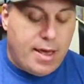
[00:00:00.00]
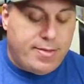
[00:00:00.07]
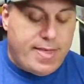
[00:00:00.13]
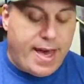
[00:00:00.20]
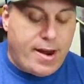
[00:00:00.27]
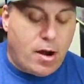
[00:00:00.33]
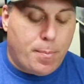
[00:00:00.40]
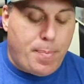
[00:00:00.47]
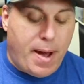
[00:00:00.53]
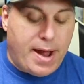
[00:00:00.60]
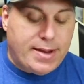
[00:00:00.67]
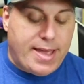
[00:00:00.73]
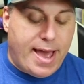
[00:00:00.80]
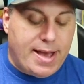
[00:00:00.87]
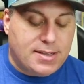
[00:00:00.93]
that our
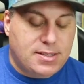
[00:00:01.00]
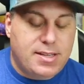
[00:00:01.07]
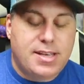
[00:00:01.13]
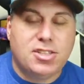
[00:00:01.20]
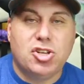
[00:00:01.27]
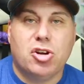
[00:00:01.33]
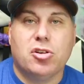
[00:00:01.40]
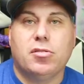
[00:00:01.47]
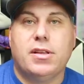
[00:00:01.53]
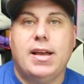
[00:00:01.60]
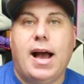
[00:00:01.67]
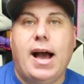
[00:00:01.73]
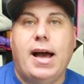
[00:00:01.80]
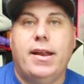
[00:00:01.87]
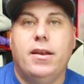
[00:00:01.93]
podcast is currently
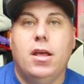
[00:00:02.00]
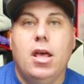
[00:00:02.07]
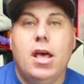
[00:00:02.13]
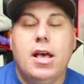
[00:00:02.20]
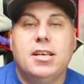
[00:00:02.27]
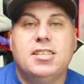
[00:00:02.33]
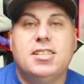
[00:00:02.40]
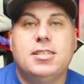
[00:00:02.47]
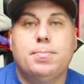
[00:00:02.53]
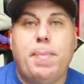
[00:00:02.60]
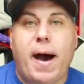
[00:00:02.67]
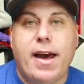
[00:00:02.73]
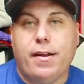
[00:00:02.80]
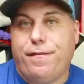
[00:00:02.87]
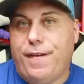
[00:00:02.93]
on
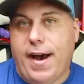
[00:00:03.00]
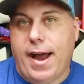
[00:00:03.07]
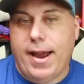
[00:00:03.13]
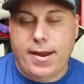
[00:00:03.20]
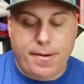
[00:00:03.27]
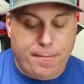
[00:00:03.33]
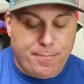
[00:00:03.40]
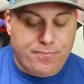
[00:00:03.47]
Spotify,